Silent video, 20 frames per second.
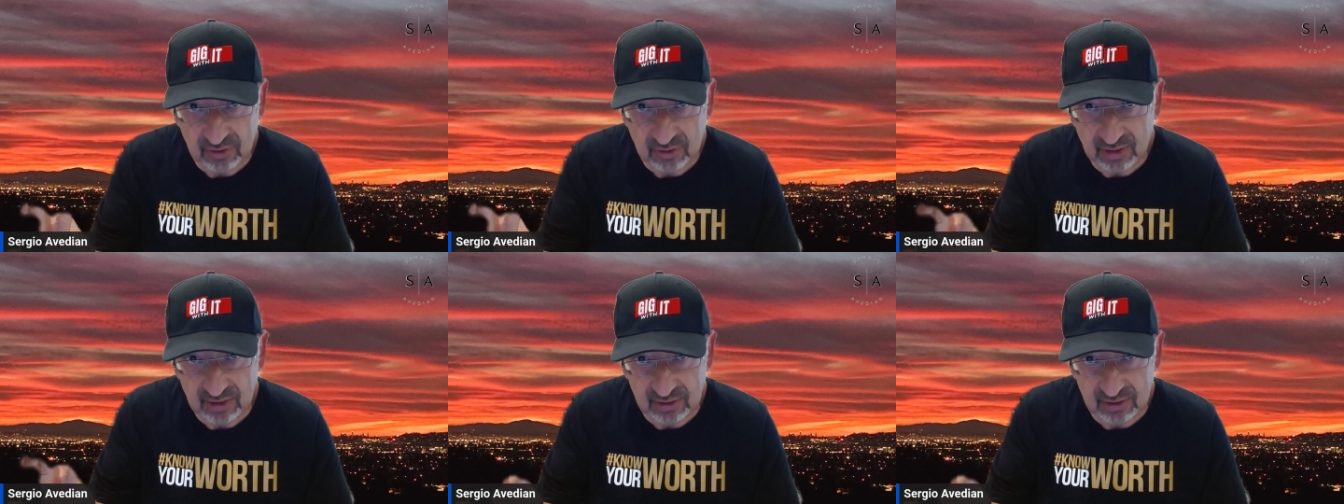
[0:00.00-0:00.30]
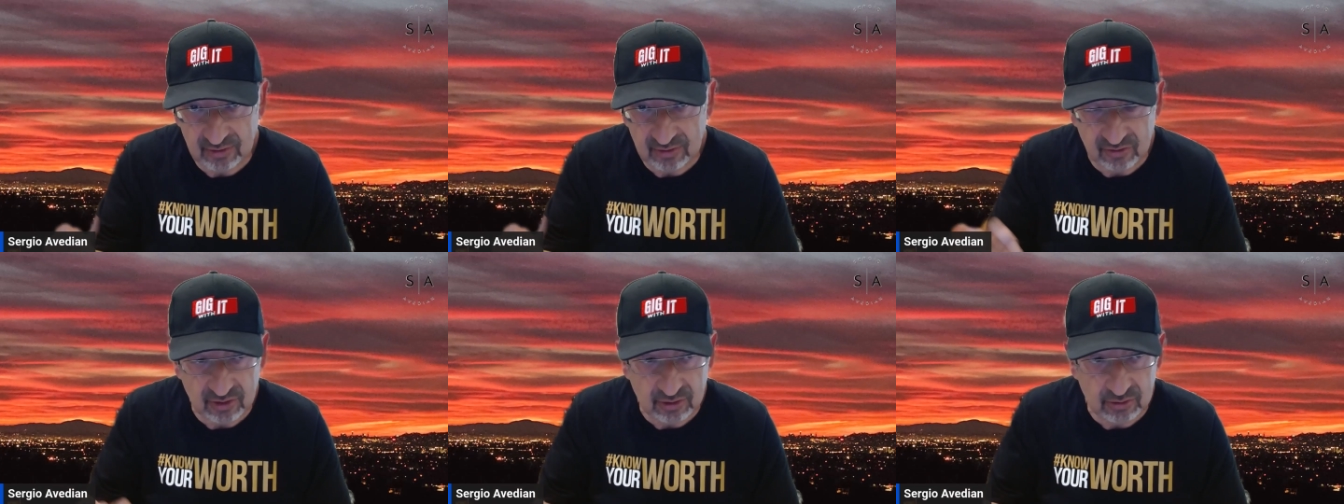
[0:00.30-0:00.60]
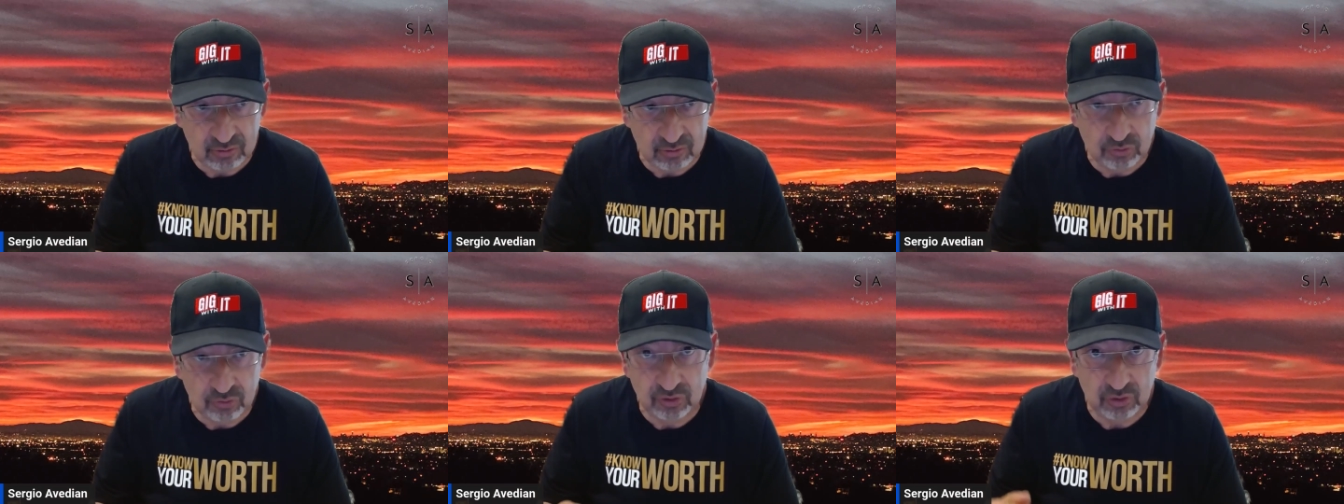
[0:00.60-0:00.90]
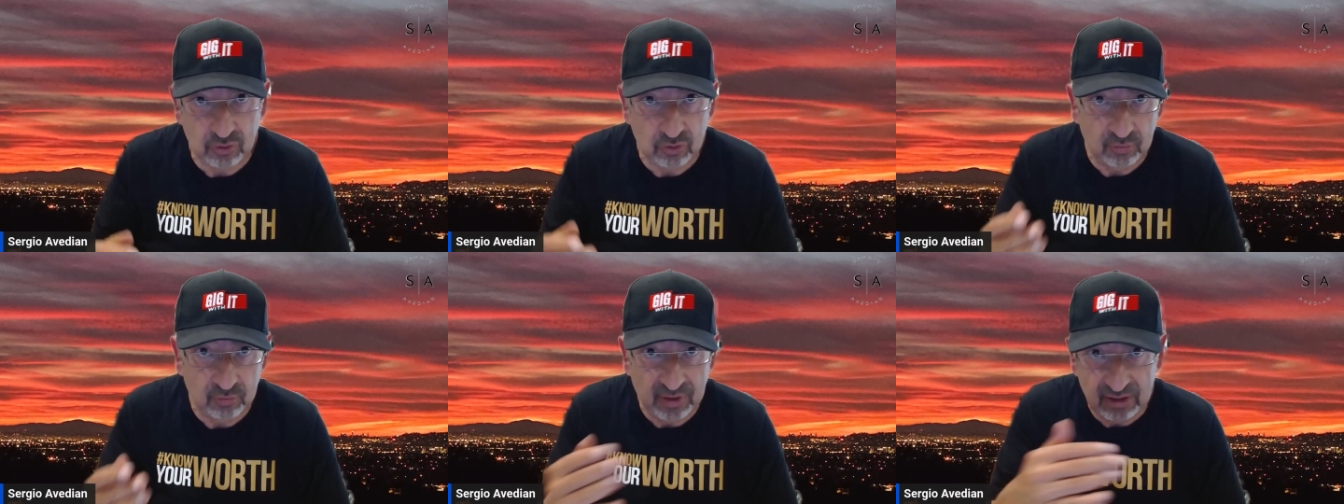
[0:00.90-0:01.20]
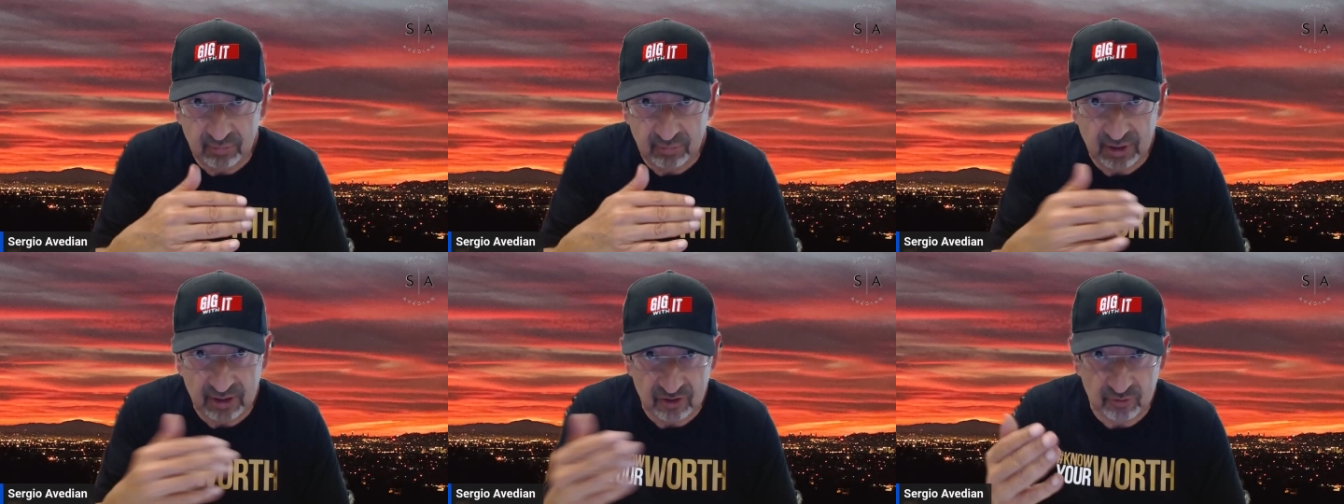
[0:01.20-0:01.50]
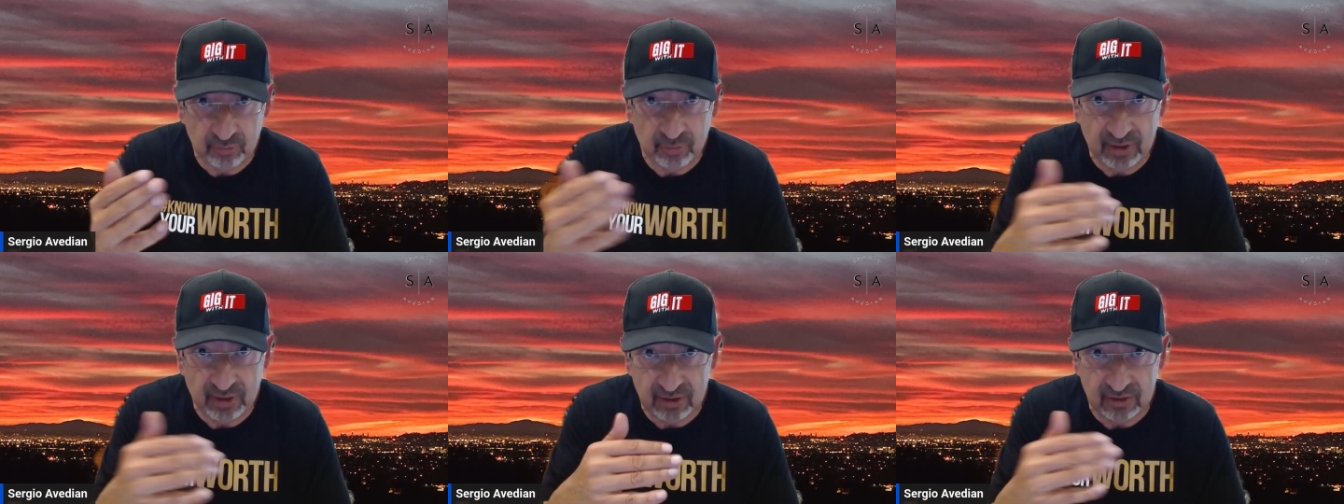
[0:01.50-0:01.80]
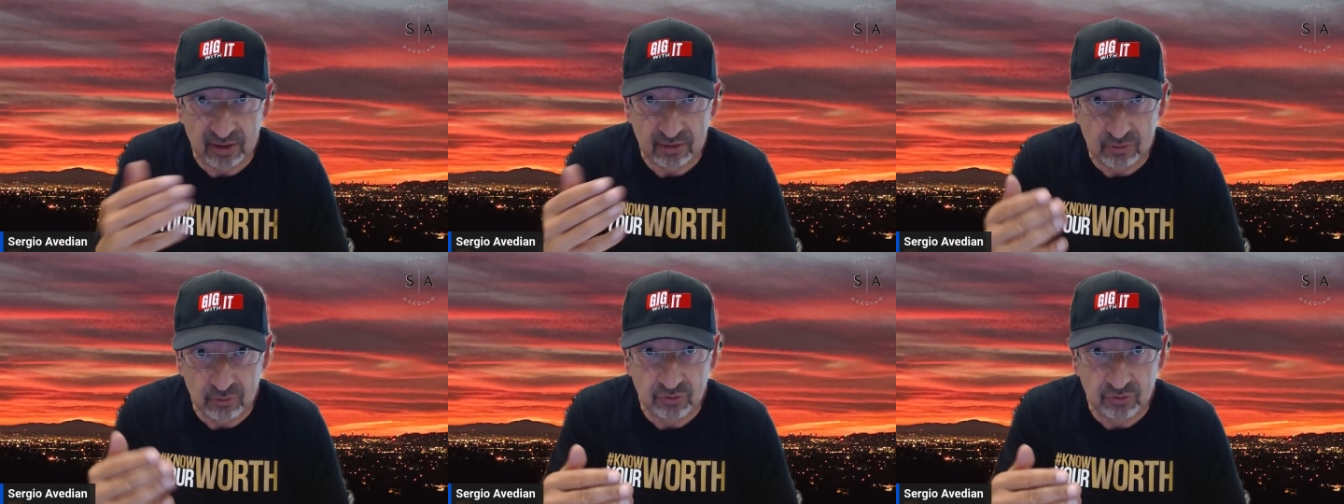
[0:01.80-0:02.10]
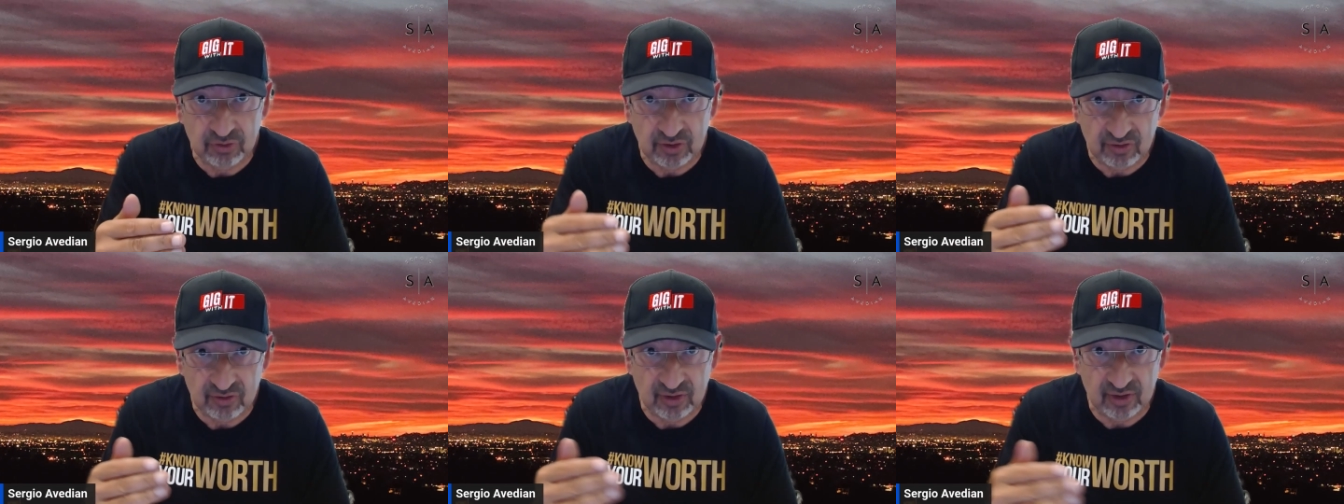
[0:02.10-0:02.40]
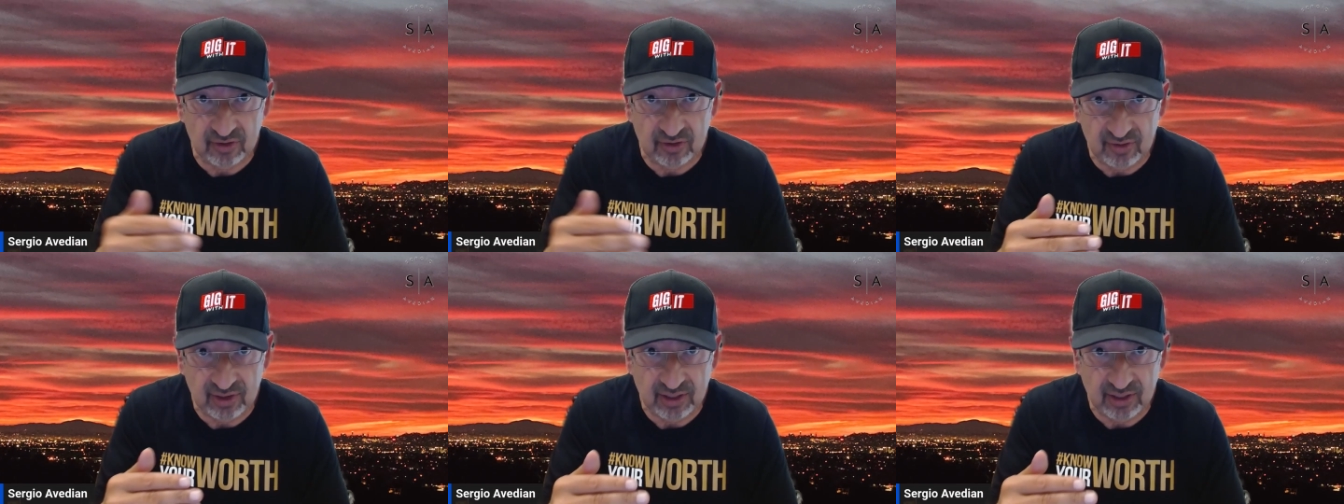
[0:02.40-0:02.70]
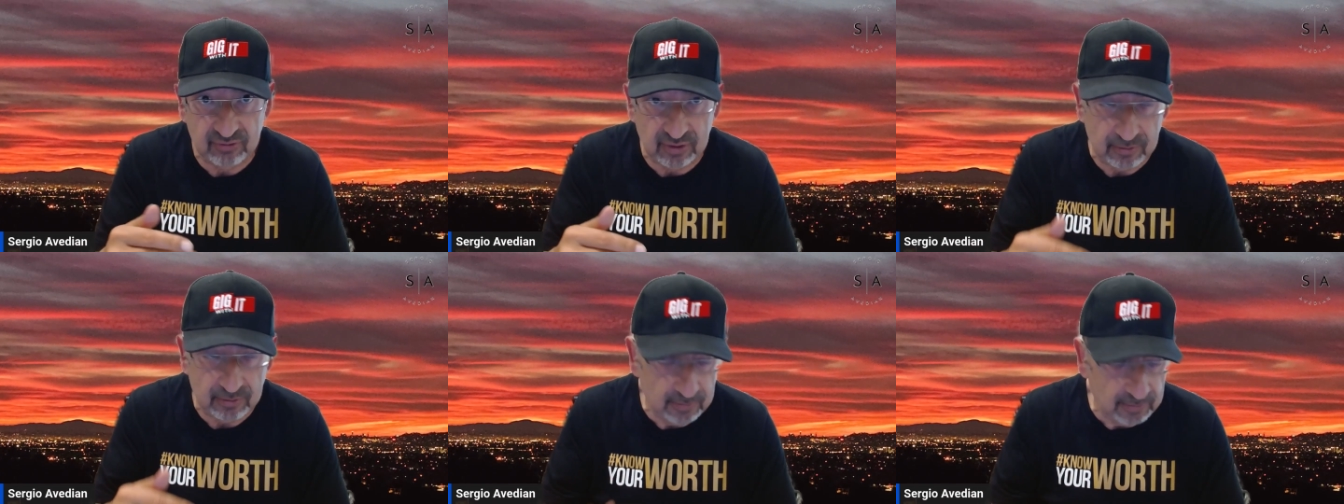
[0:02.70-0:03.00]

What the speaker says: getting is still losing your money, but it's better than losing 6-7.